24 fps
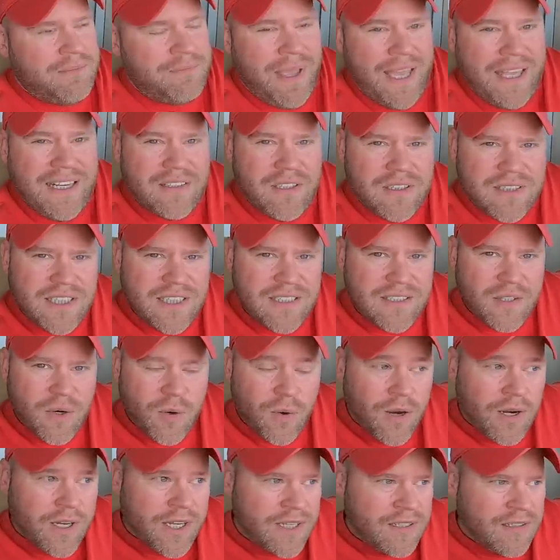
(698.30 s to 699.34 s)
Pendleton,
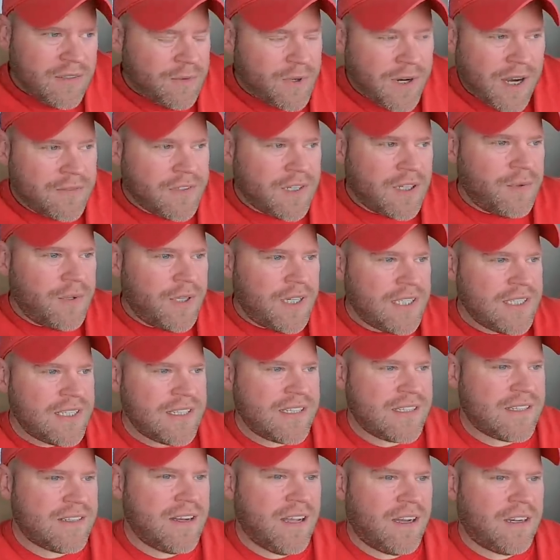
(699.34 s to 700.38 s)
Oregon, wherever it
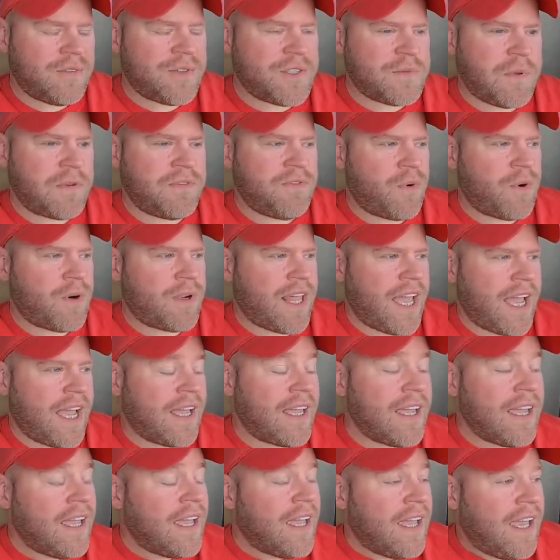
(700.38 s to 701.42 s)
was. No, it was before
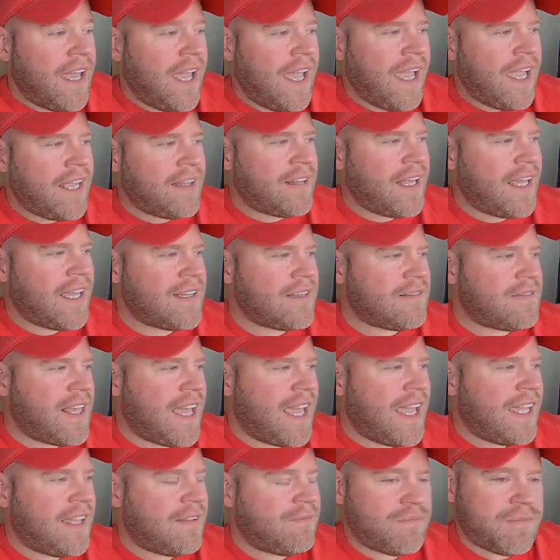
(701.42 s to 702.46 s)
that. And
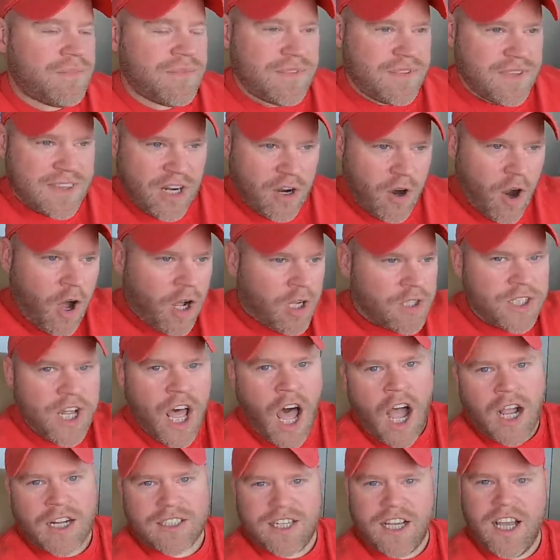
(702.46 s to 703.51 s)
they're all
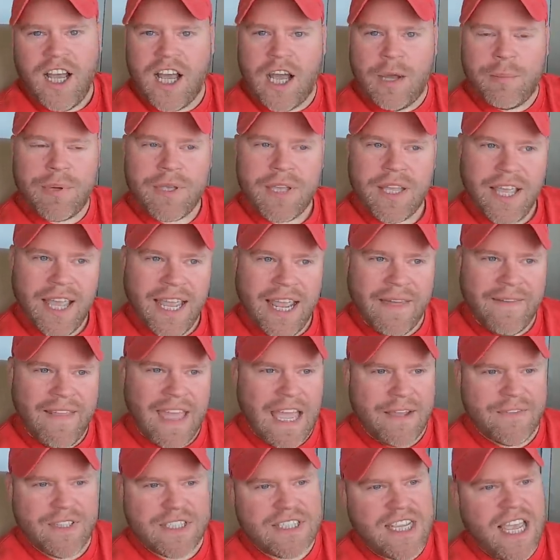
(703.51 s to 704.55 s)
locked up and they
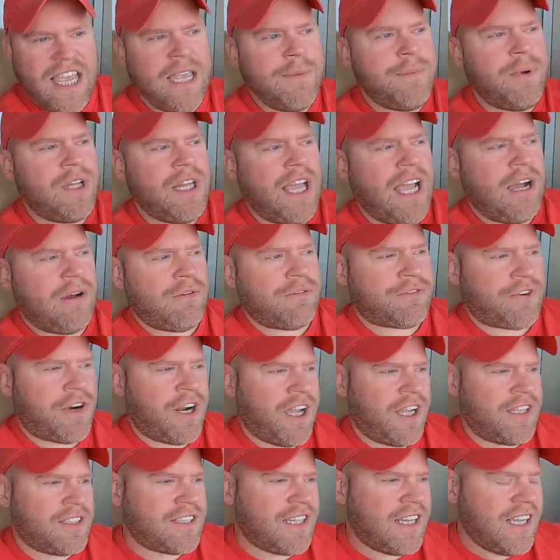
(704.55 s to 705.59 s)
have a table out
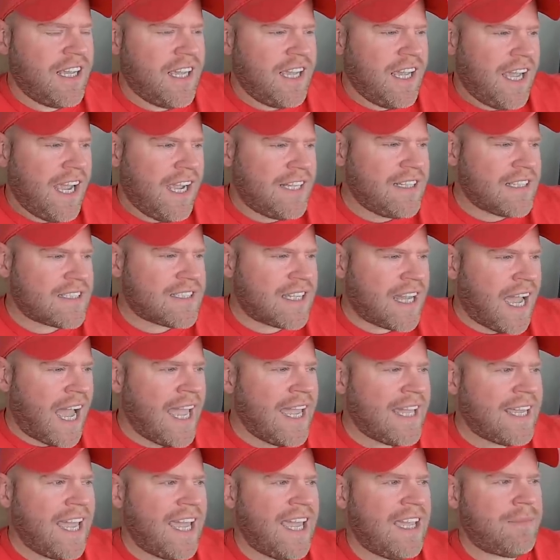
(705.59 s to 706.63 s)
front. And this
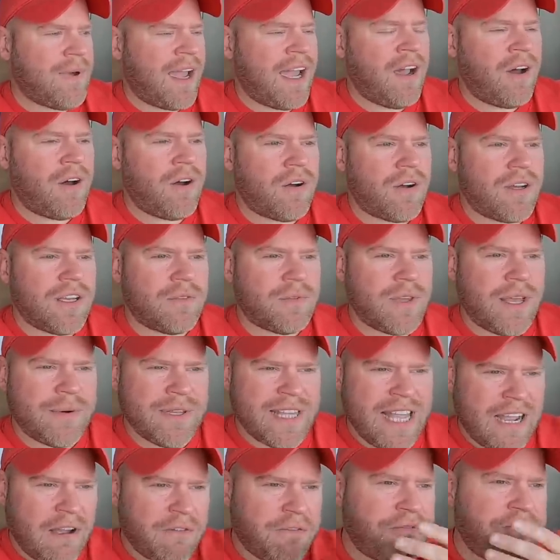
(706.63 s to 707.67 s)
guy came out with
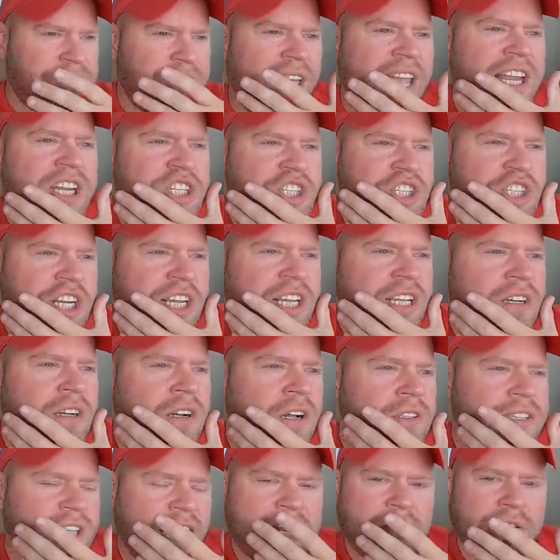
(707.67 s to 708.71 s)
like a face
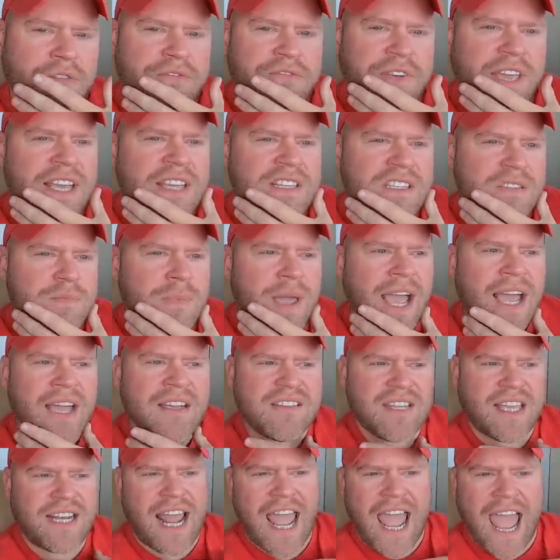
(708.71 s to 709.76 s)
shield and a face
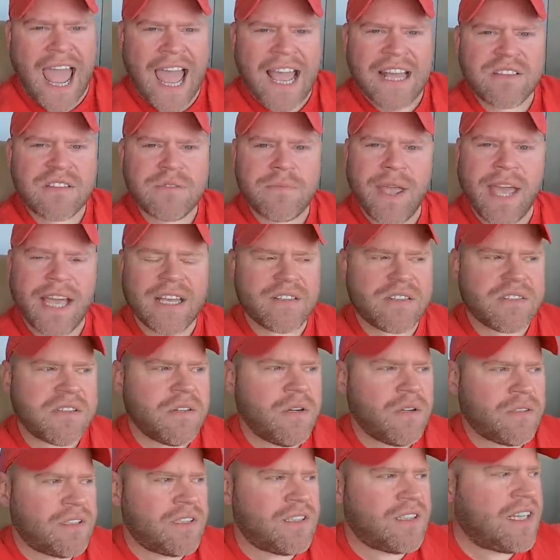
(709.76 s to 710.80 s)
mask and a hazmat
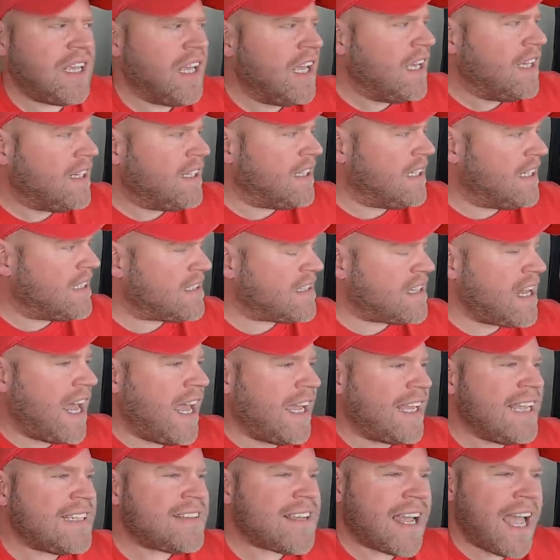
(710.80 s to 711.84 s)
suit. And he's
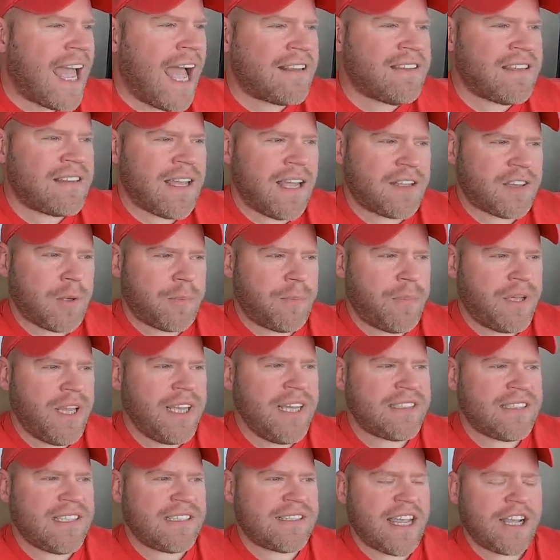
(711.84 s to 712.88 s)
like acting like the
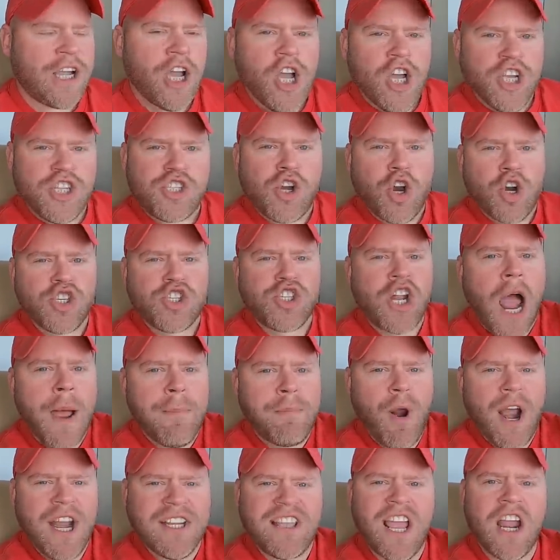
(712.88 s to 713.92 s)
police. He's like, sir,
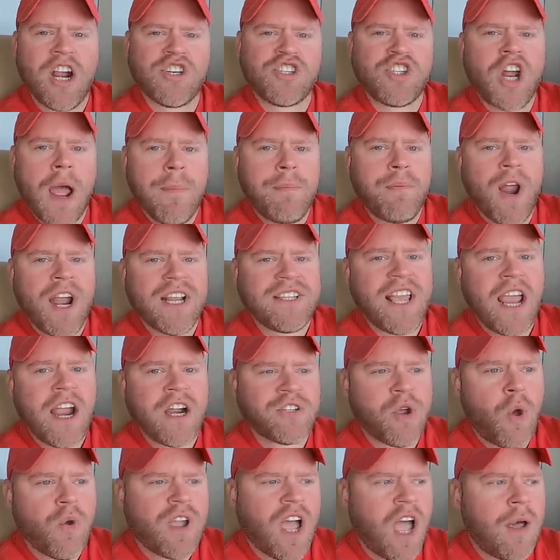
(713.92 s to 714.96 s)
stop right there. Stop right
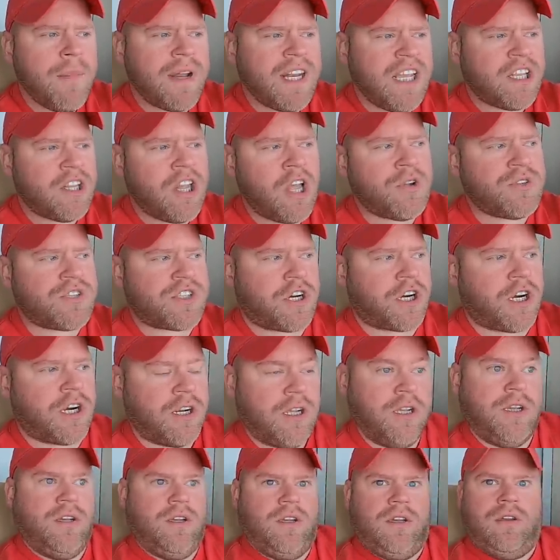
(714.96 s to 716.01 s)
there. Don't come any closer.
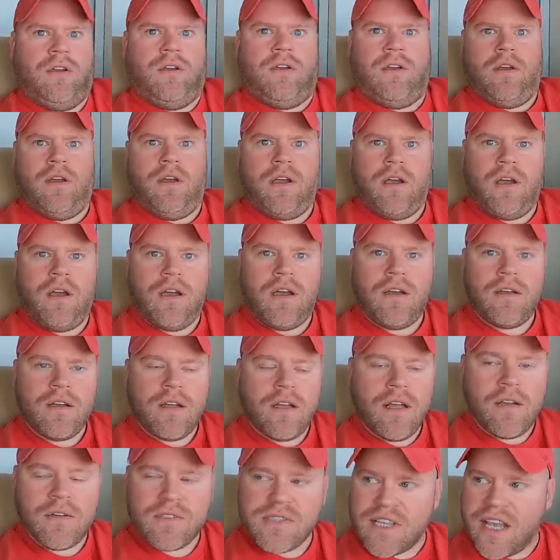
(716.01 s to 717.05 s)

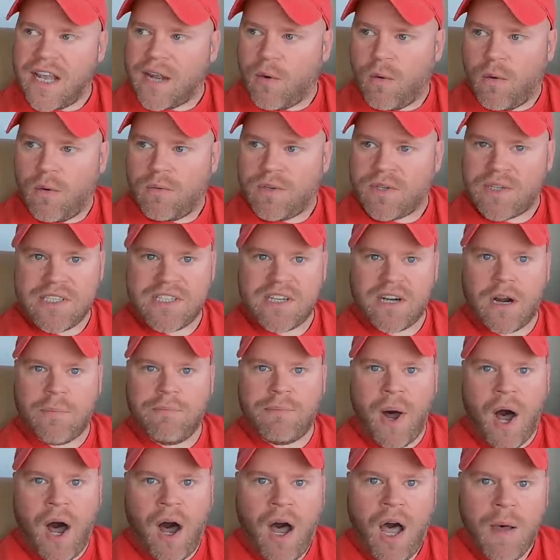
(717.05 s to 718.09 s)
I was like, what, is there a
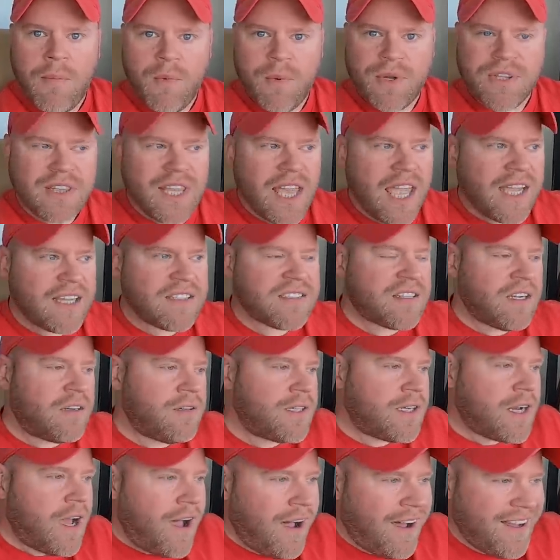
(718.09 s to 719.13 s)
bomb? What the heck's
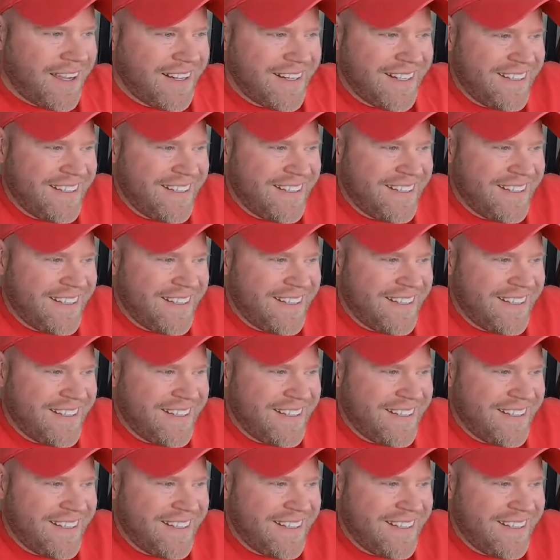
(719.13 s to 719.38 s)
going on?